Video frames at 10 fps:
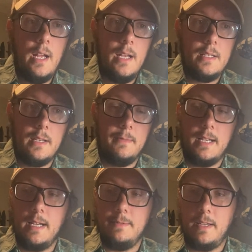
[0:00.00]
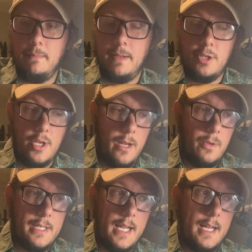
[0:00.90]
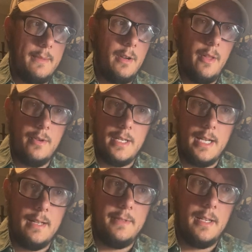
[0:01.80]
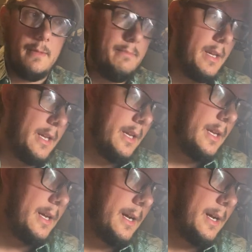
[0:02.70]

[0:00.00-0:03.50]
Sometimes it can be jail time. Other times it can be